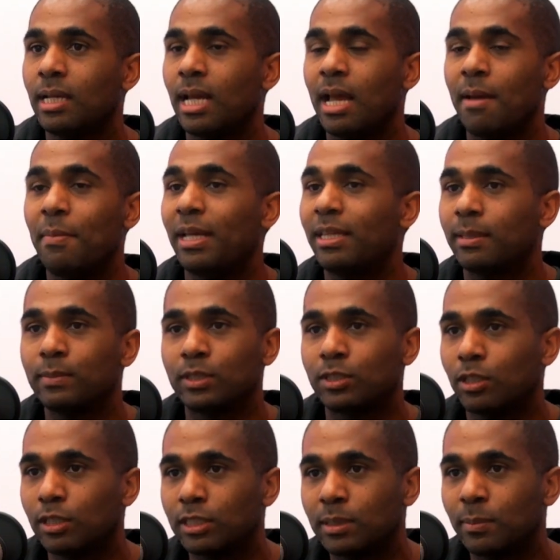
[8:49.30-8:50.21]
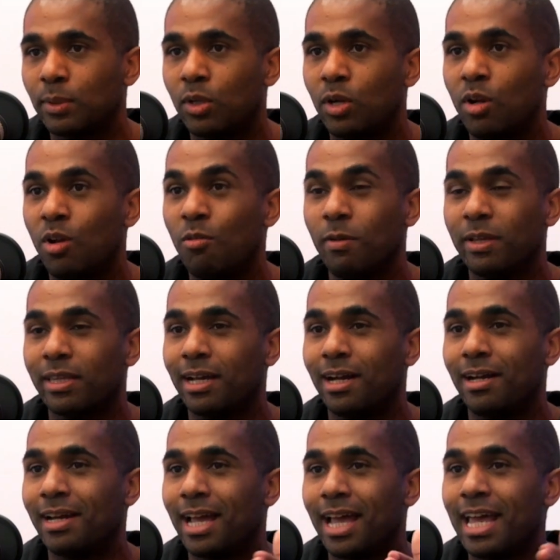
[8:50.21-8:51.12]
and make them searchable
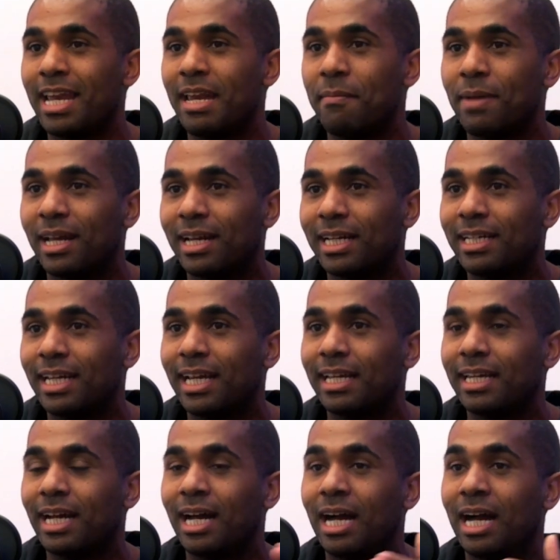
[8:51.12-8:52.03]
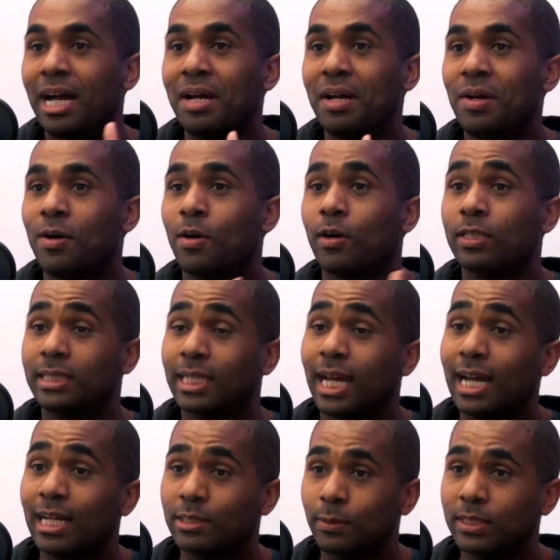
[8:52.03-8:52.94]
without any metadata or
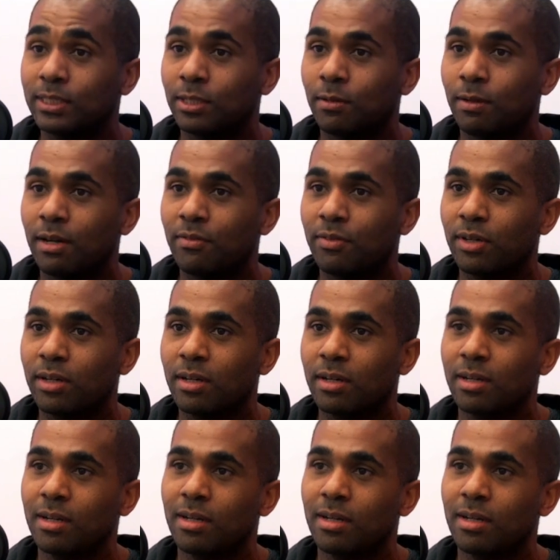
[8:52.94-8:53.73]
tags whatsoever.